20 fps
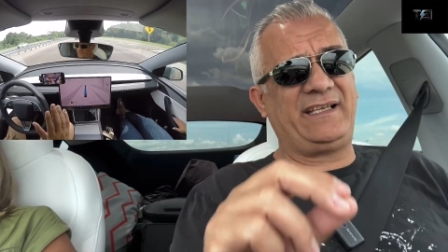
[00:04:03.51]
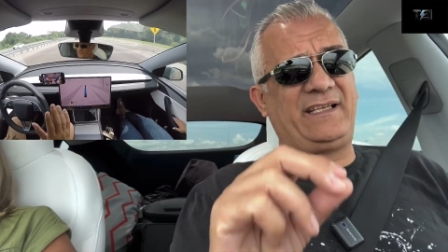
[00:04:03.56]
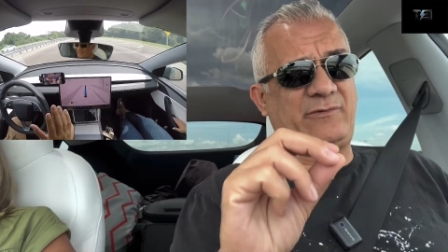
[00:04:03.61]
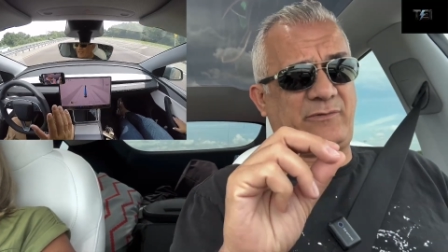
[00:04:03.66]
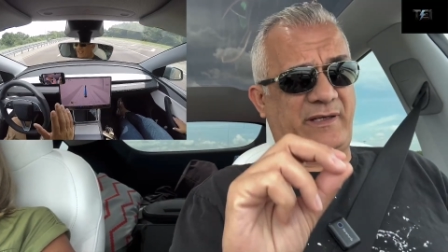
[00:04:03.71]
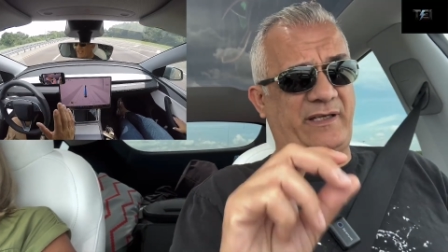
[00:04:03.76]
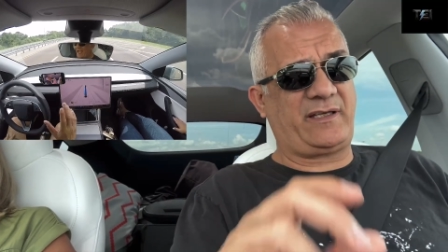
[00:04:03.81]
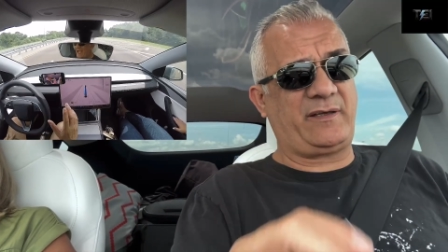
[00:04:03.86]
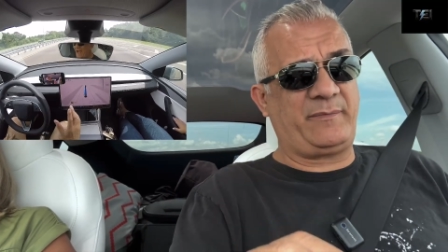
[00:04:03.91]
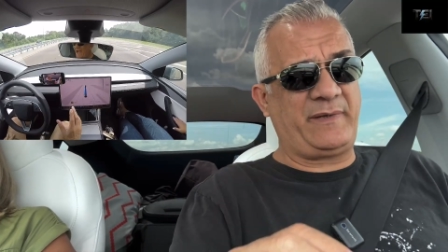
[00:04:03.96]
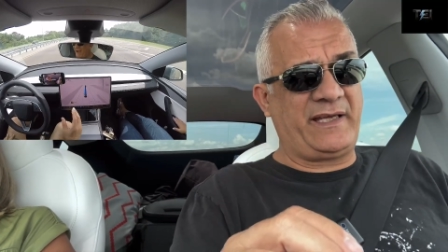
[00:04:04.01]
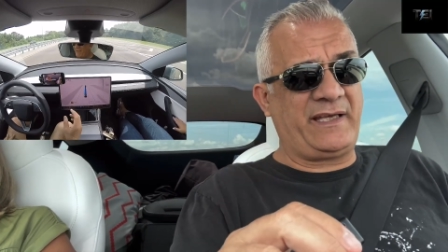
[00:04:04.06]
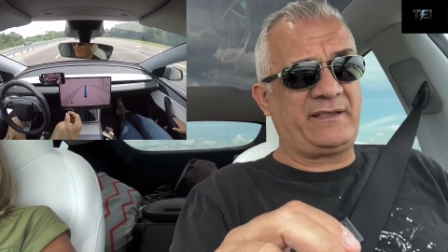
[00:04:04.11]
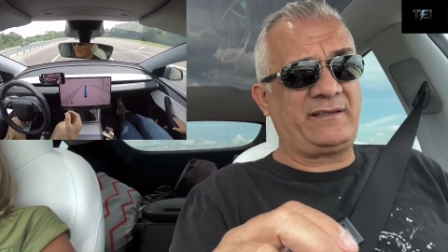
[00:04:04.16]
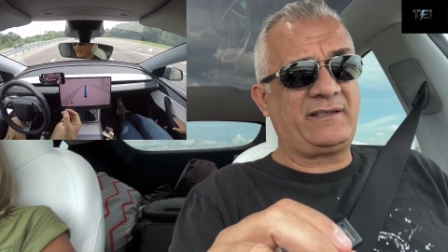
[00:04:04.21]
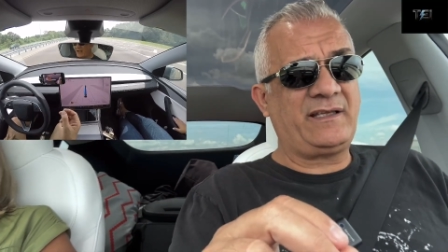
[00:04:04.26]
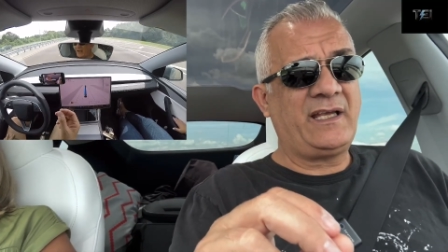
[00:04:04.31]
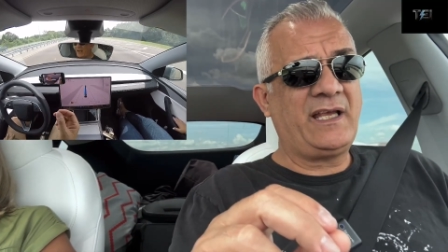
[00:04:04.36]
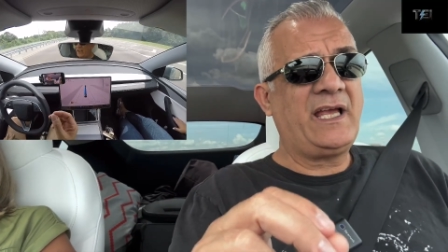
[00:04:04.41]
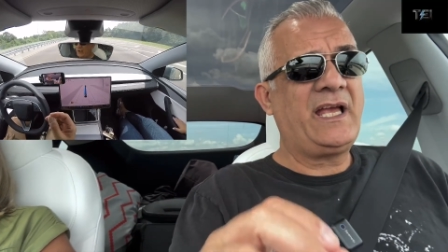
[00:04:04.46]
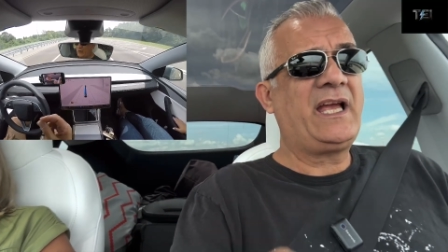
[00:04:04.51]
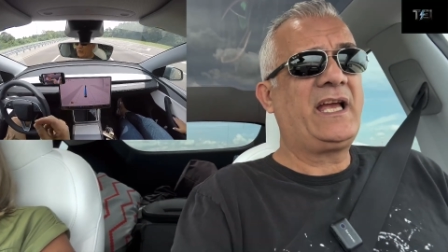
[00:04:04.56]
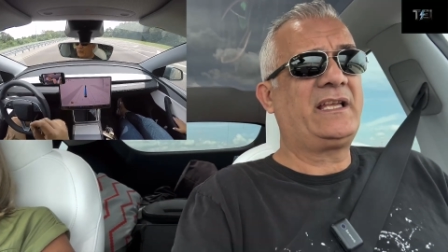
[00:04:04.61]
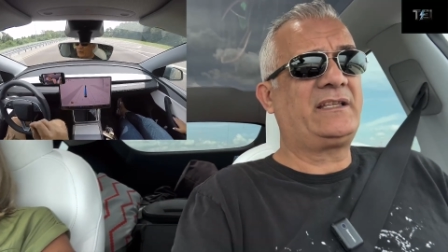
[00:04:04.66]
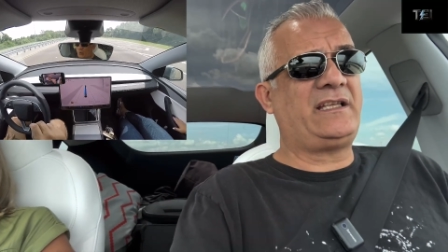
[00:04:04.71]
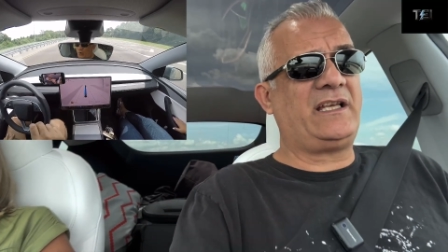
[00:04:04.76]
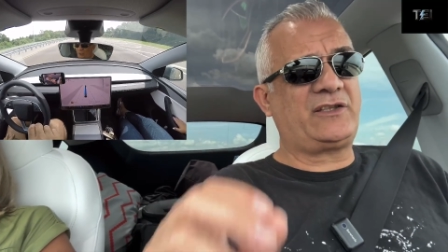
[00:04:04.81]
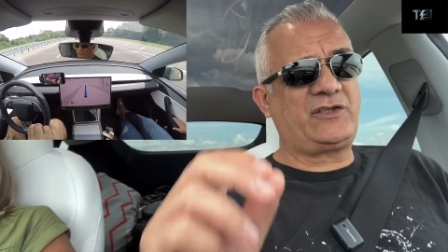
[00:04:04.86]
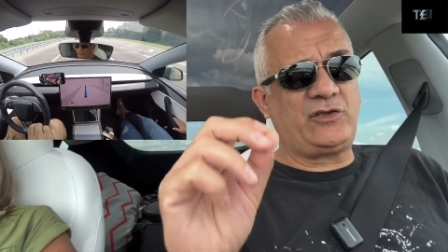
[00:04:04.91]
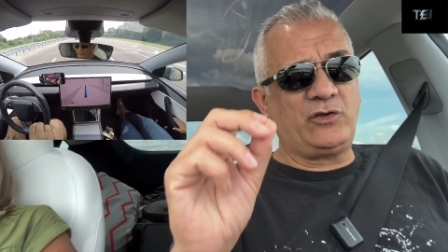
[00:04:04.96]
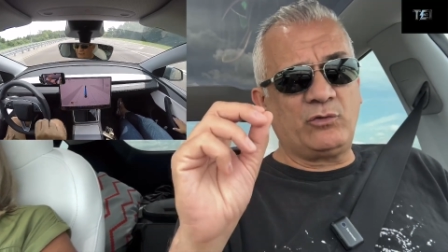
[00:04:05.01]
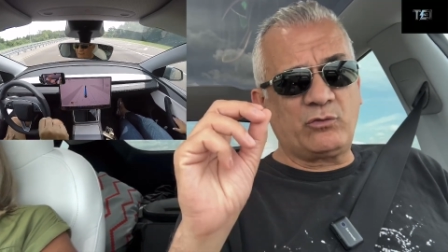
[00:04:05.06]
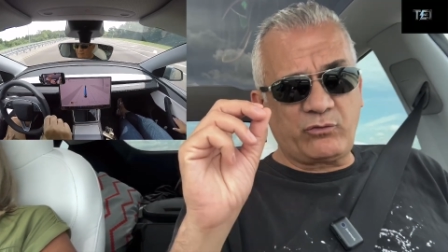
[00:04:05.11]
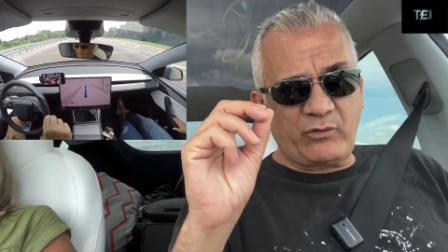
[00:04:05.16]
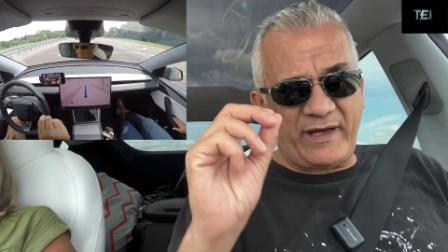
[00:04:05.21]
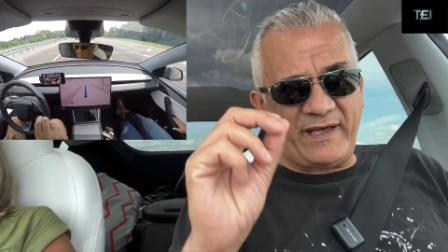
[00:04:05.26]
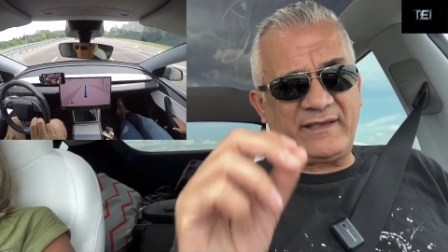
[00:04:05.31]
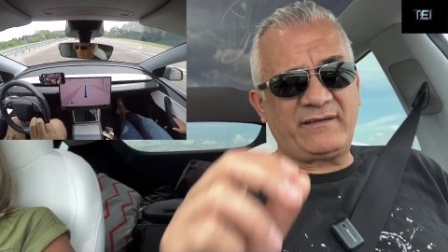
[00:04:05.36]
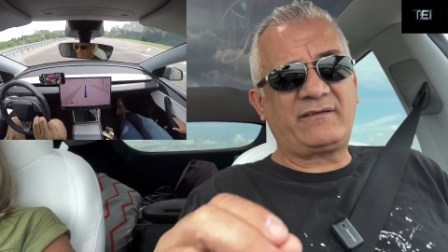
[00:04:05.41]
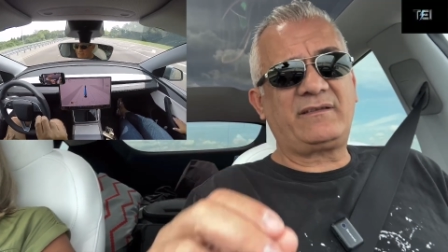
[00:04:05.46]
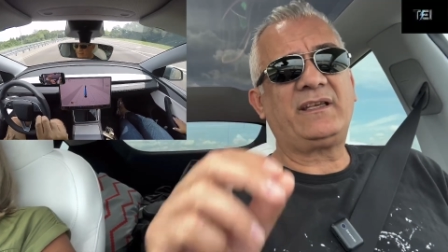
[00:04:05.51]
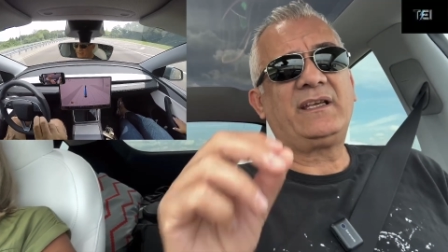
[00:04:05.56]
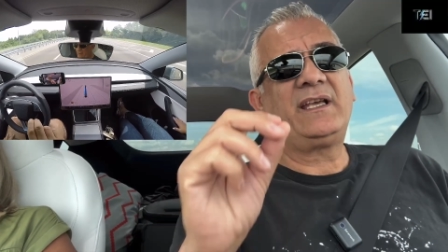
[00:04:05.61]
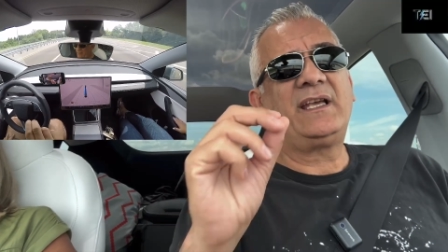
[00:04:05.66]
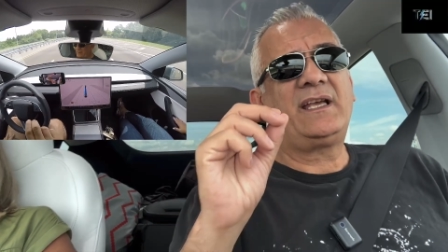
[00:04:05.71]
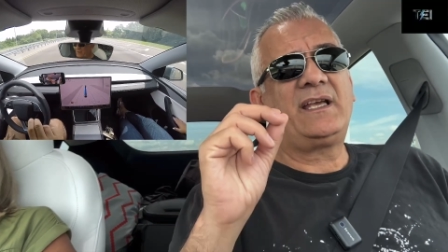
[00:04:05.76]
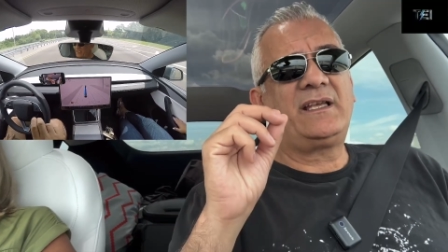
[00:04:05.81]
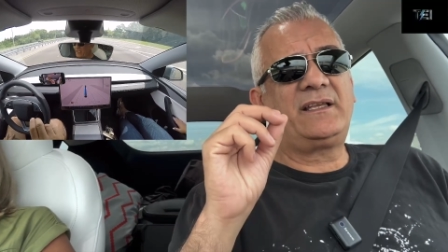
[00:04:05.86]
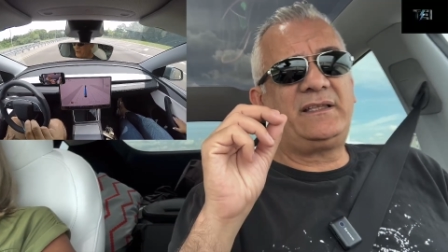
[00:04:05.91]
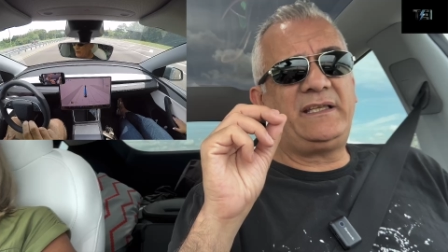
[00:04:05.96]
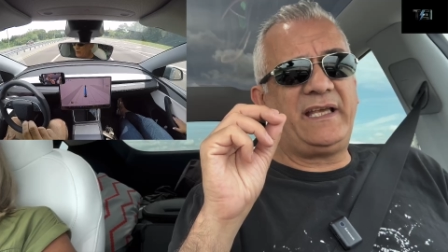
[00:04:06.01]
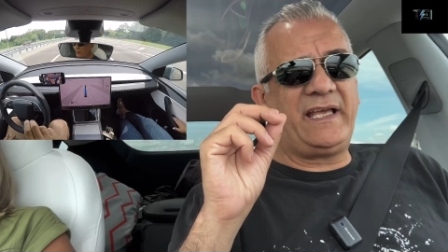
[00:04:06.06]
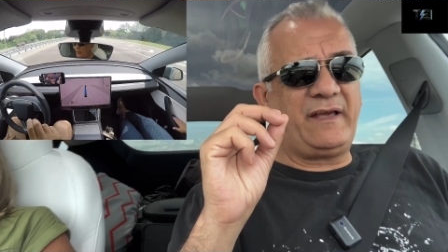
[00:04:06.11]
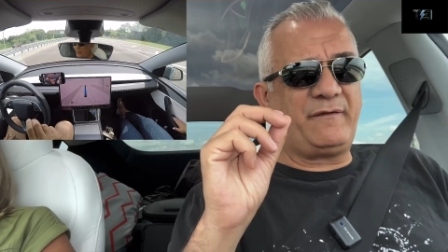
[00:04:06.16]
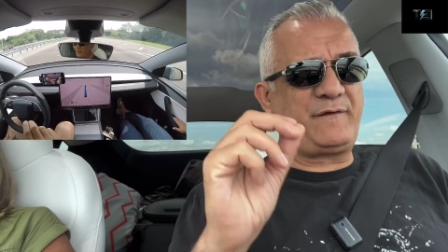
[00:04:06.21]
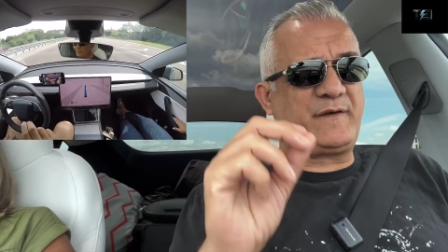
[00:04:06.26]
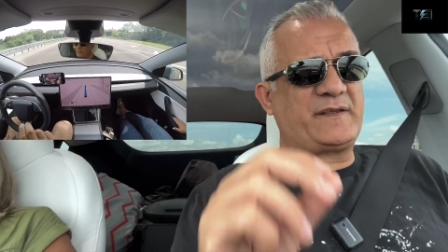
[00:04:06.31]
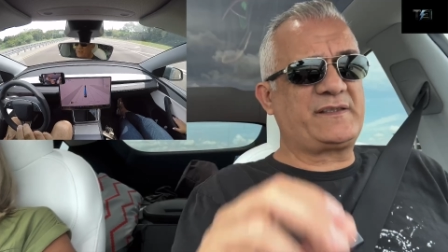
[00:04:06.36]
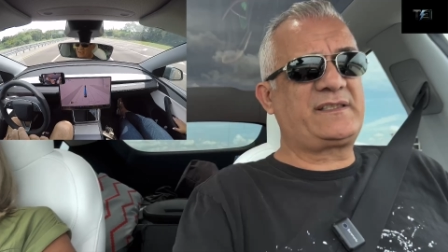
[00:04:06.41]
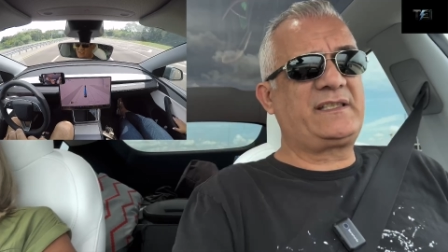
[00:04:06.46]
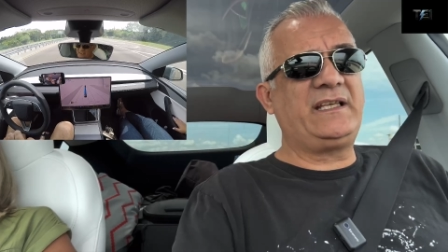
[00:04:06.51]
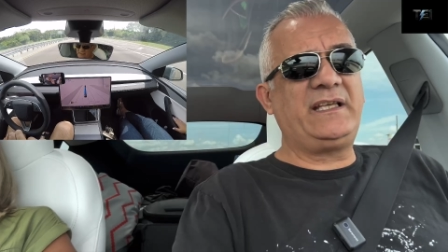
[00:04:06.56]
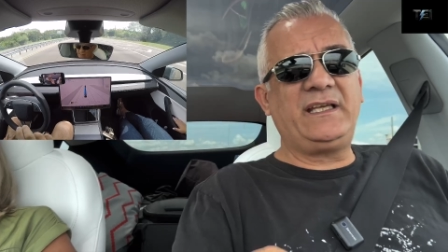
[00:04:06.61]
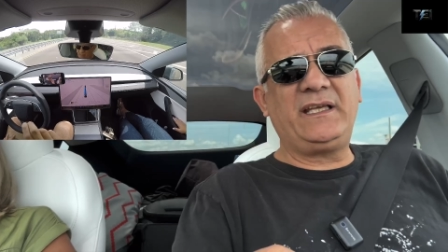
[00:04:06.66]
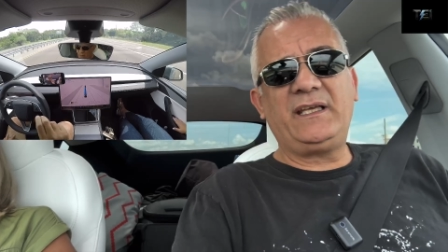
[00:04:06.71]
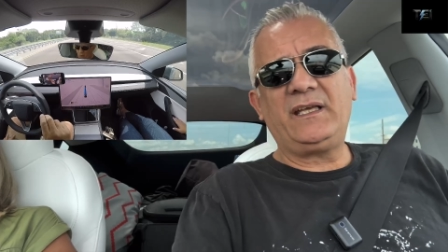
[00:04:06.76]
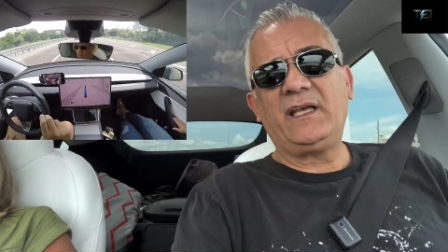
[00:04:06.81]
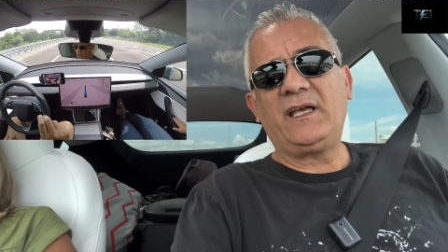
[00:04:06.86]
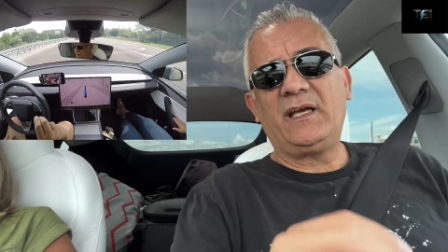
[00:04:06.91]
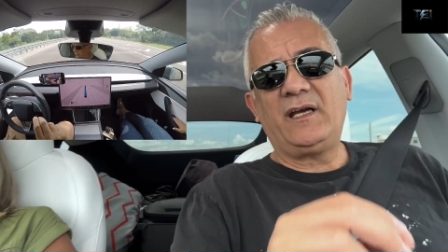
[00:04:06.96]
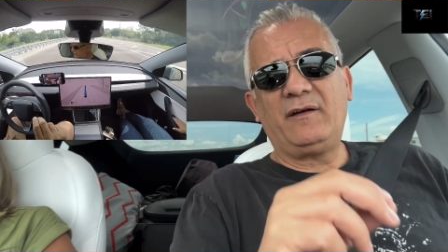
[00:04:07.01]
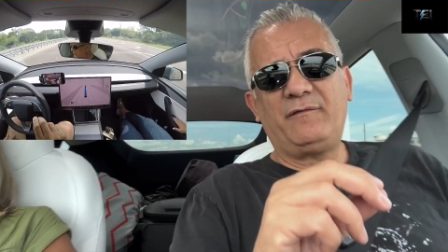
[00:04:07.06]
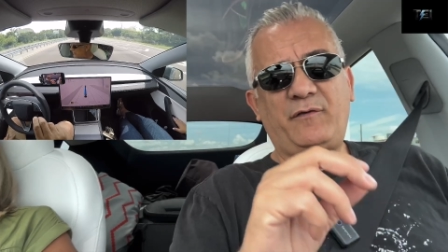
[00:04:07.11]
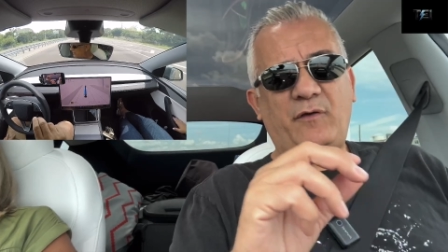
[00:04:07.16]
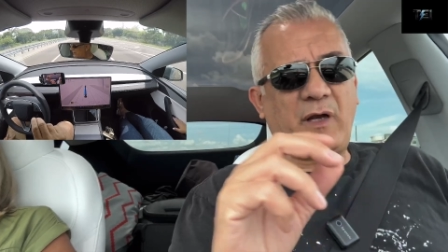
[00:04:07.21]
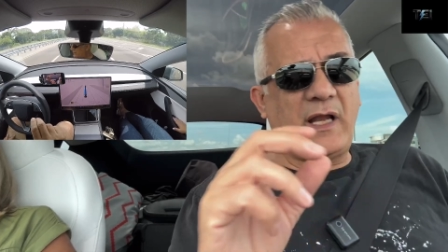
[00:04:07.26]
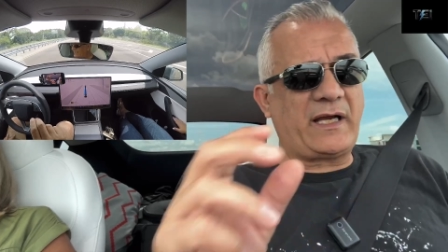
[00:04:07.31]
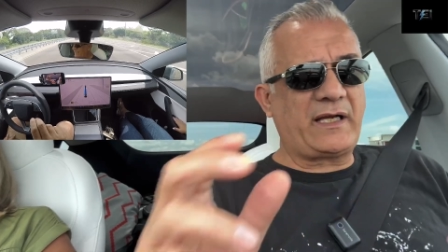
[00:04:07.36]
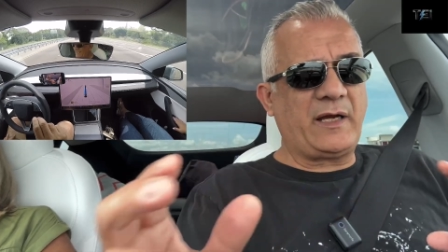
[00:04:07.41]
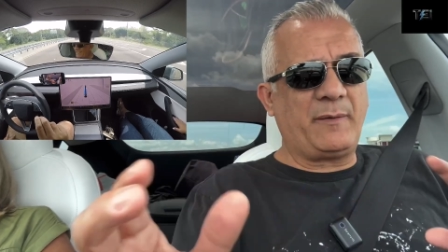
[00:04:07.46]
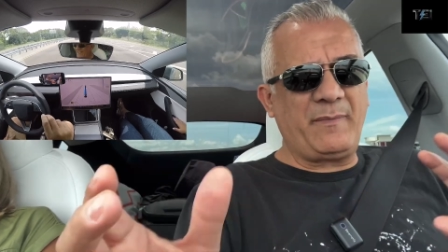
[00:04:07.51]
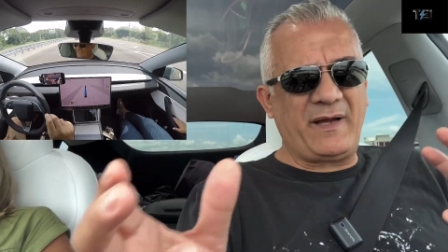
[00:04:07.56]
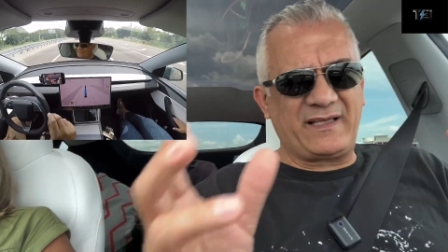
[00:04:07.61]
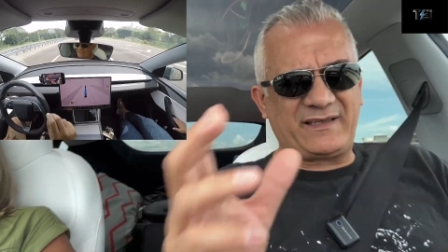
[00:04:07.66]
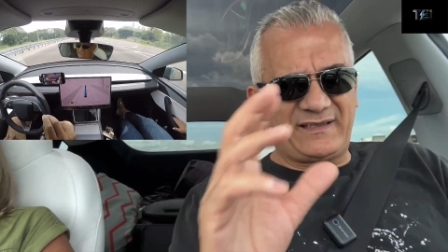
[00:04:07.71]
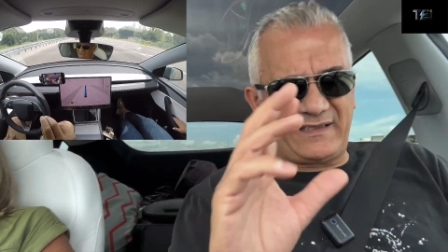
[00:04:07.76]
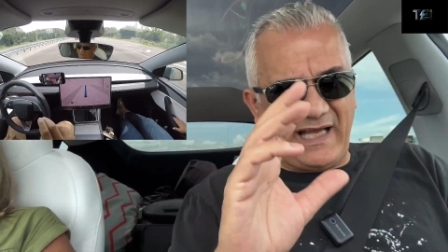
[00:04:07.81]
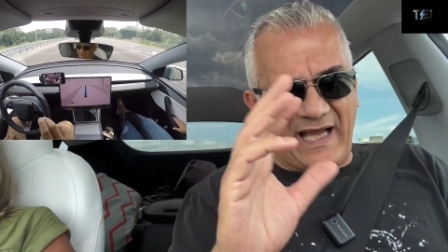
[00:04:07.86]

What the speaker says: recommend that you rent the FSD for like a month.